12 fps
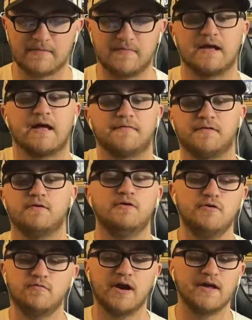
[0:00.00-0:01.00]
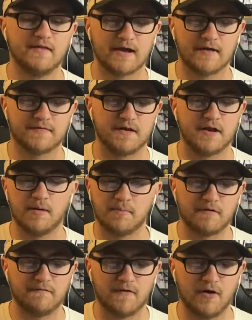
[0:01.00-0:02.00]
they got the hood right, they got the
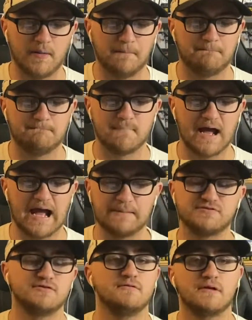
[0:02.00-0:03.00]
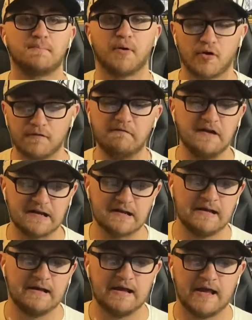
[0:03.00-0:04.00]
number font absolutely perfect,
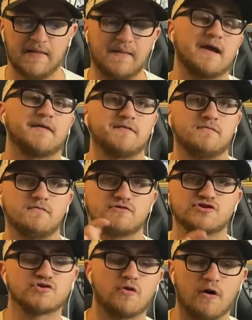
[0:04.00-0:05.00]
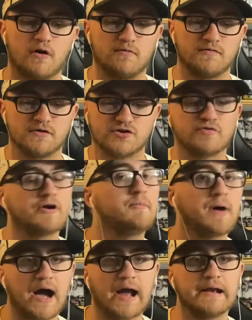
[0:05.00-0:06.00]
and they got the little star with the trail
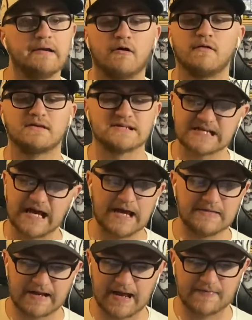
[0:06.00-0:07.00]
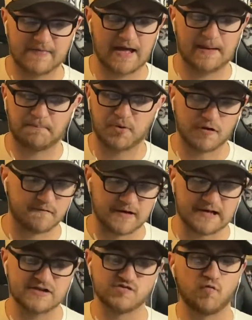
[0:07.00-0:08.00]
behind it on the side. They got that
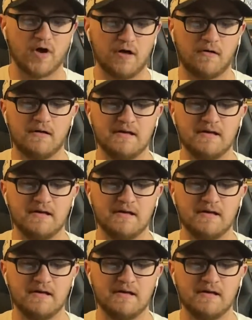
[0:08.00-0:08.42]
perfect as well.